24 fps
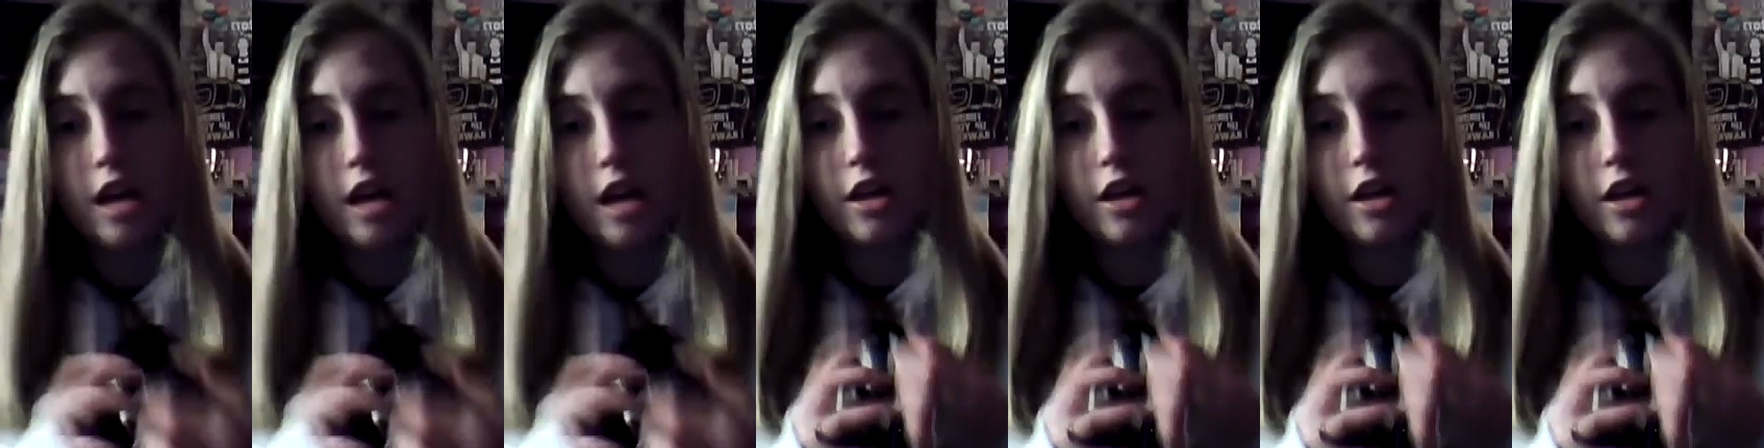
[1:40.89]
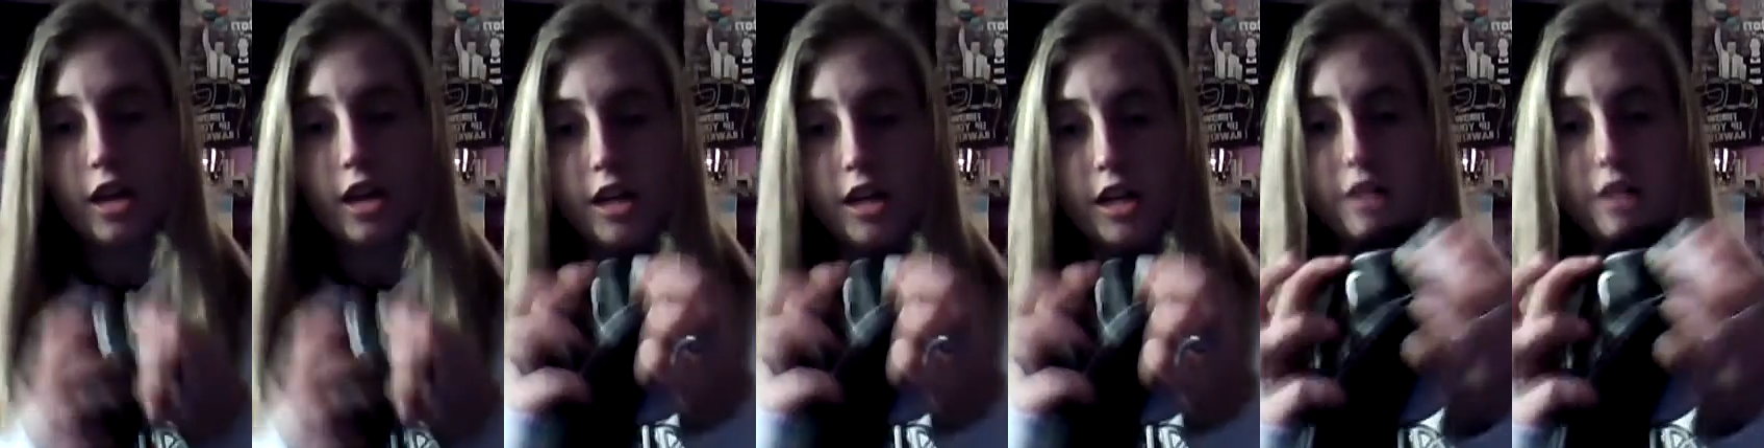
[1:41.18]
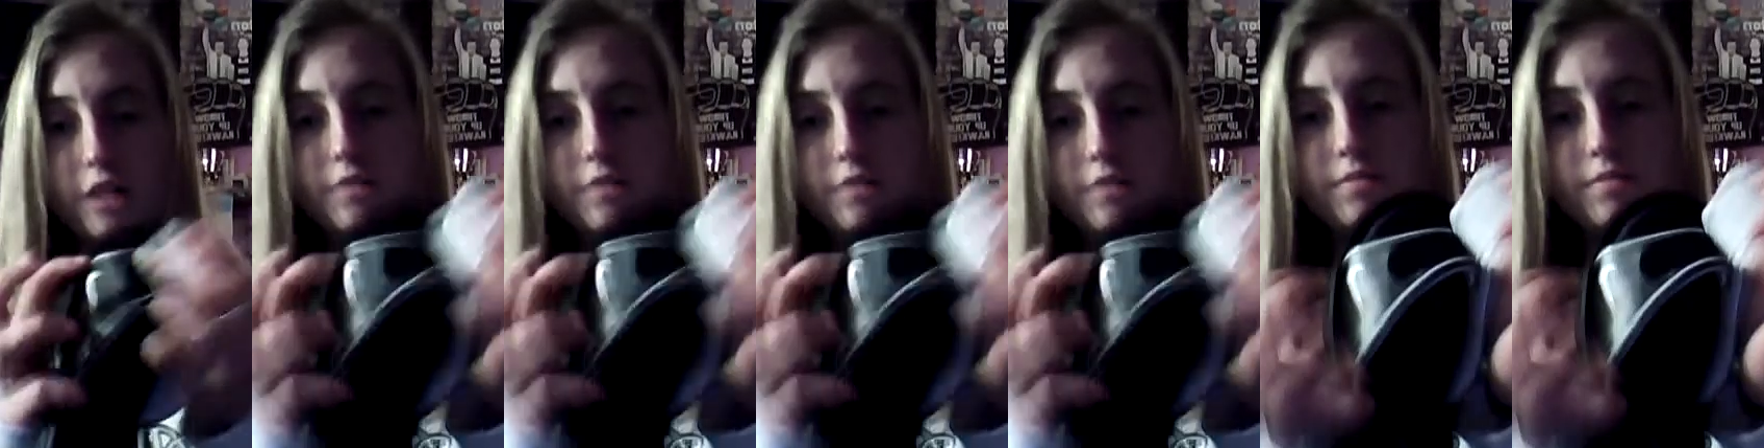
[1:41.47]

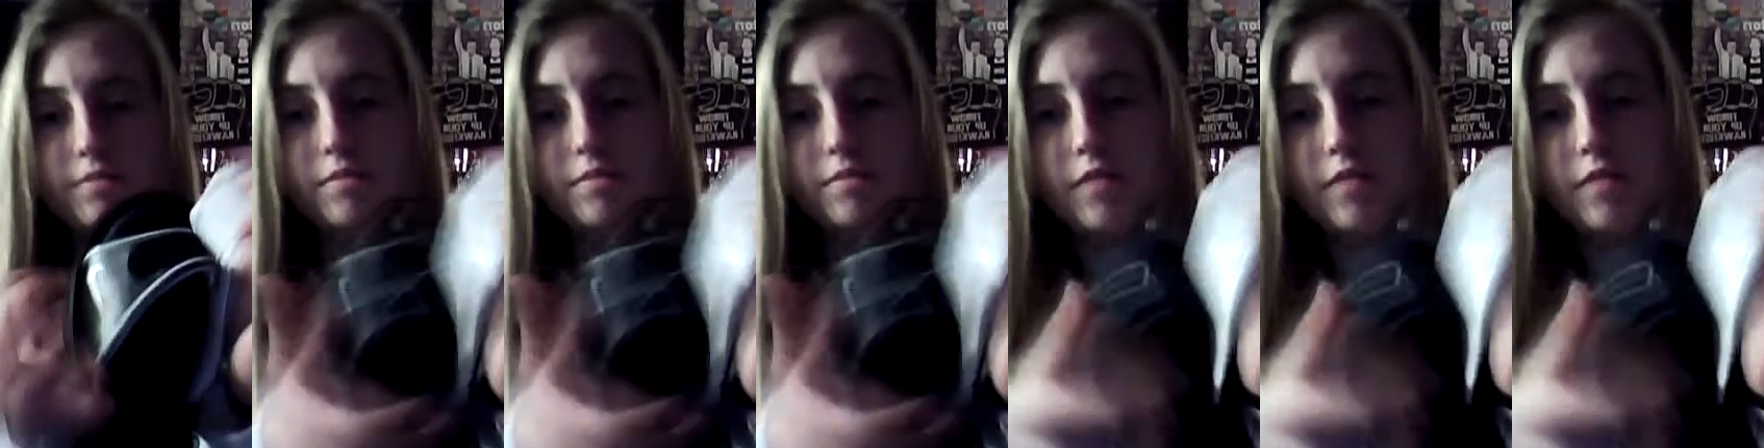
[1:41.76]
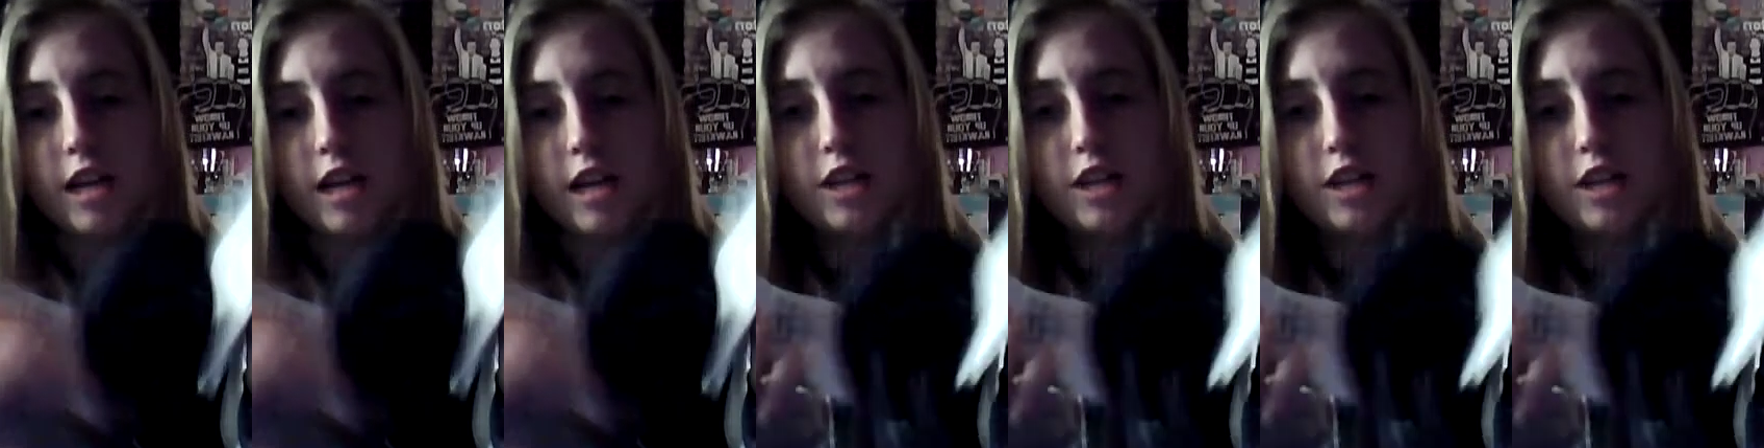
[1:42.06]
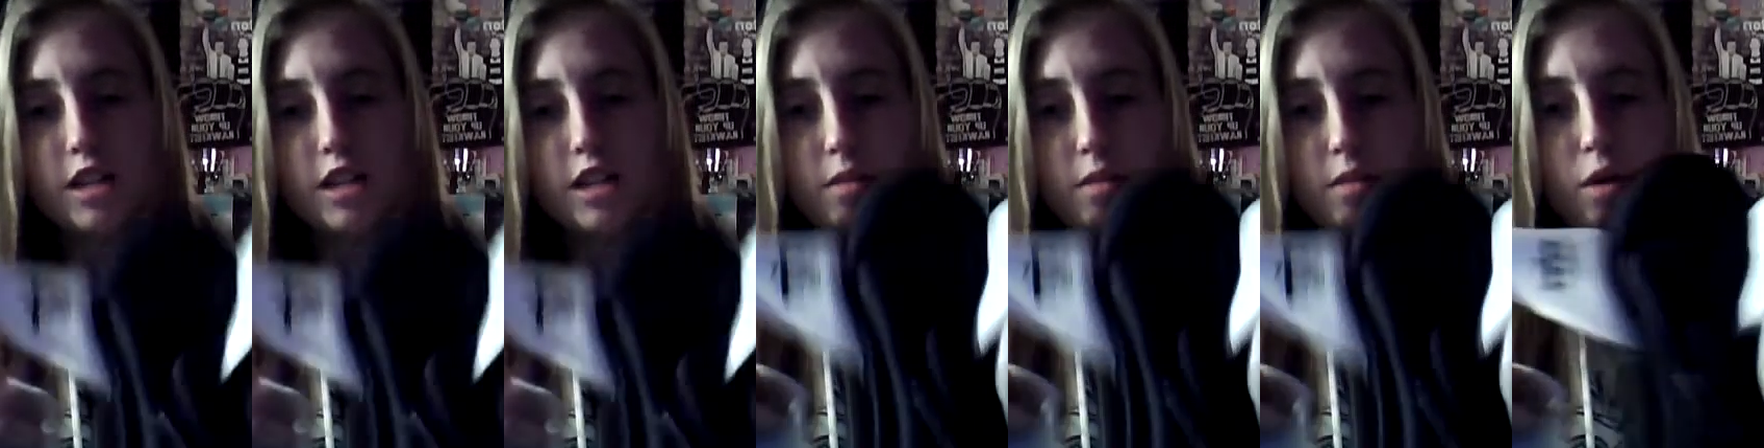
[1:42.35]
They're
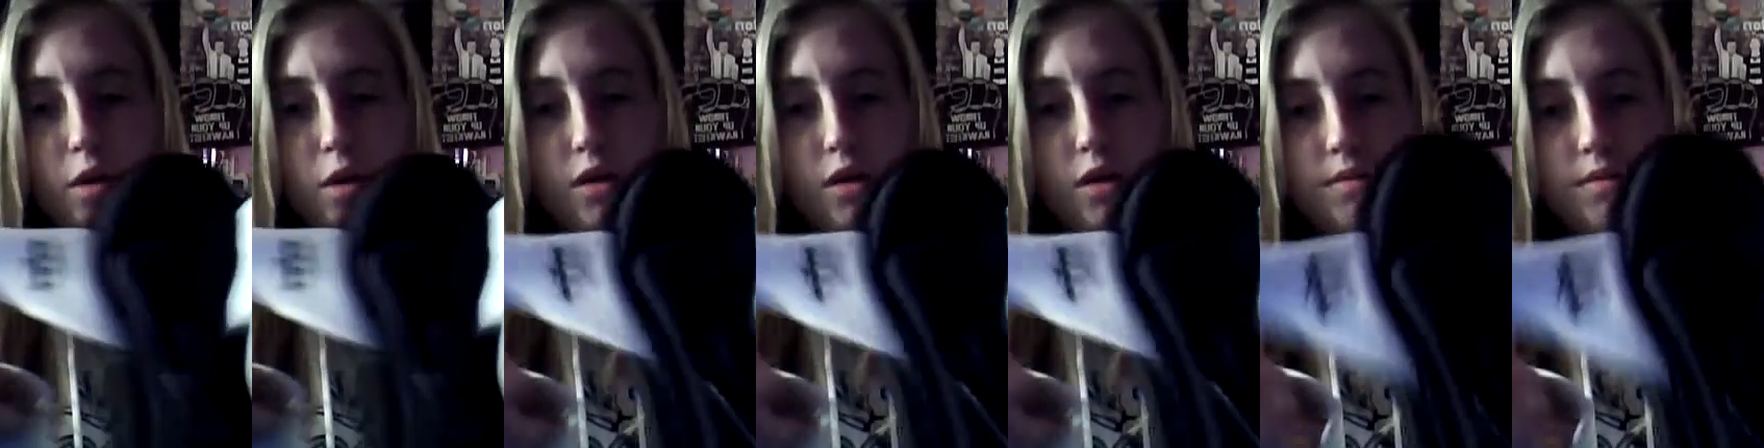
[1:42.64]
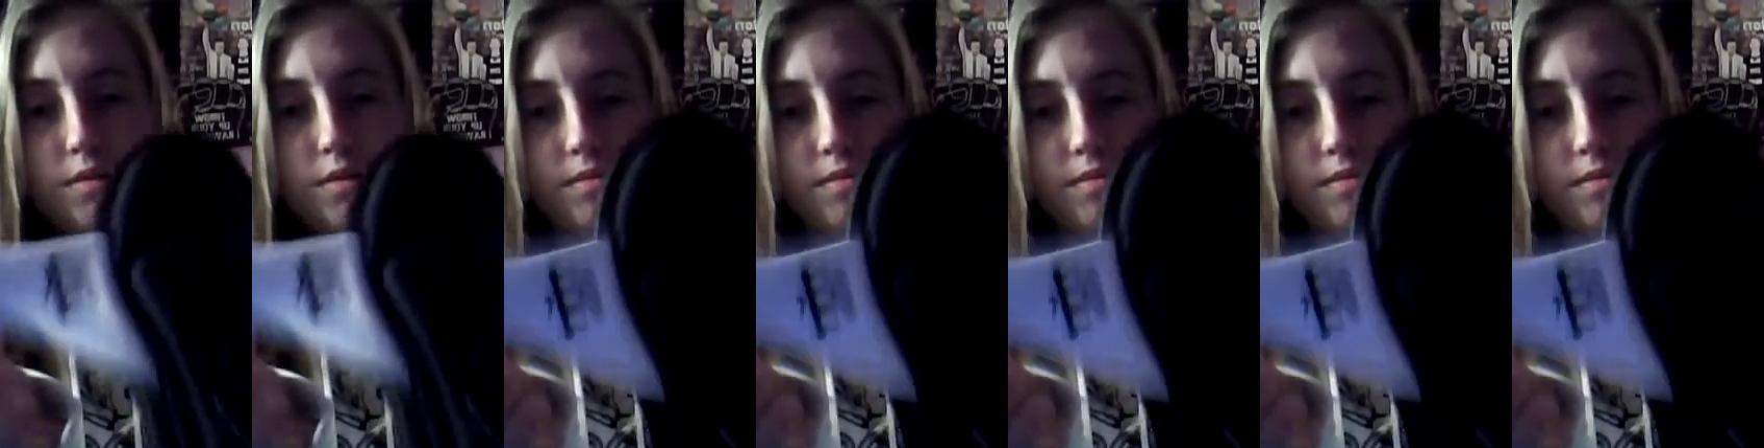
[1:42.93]
adjustable,